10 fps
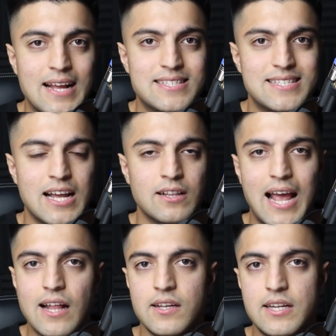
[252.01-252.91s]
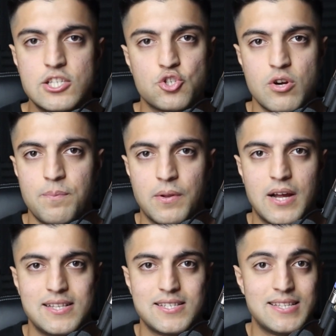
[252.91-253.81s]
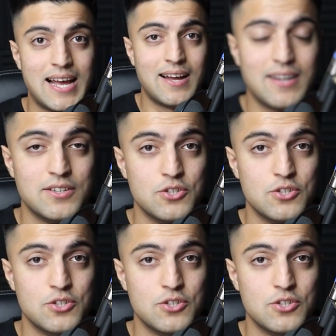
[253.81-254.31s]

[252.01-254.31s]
and sell LED strip lights that